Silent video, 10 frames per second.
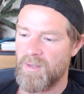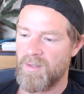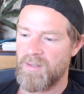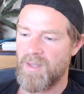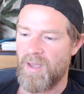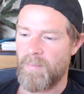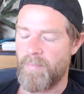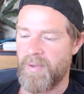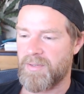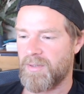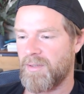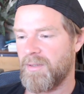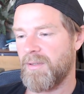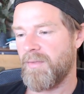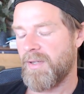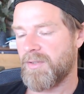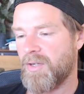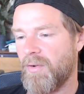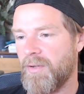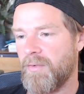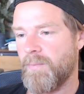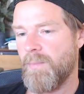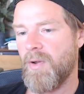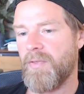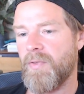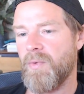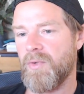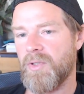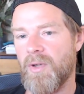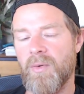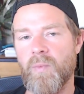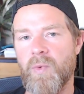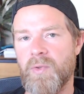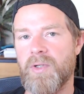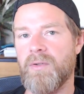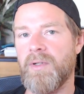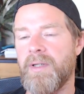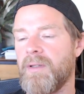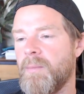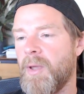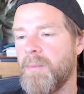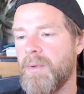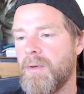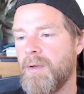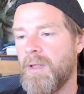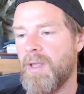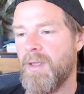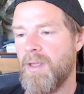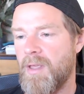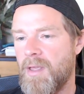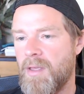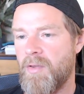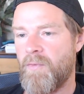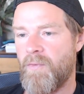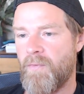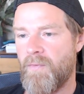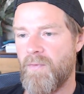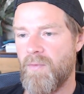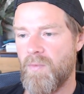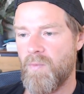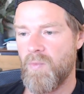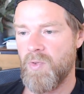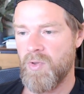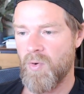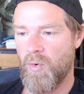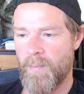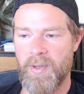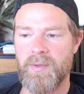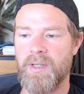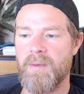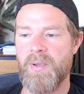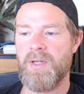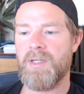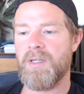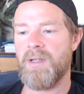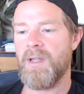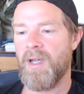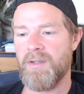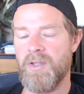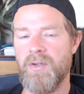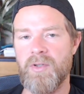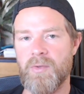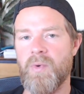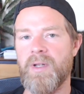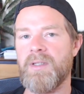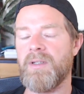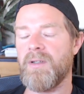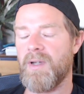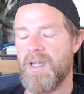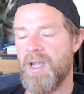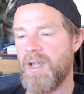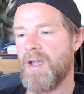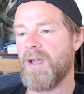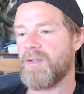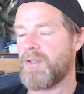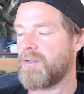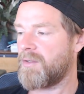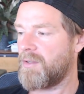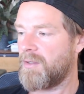yeah, basically, that's kind of my thoughts on water cooling at the moment. If you're building a PC and you just want it to look kick-ass good,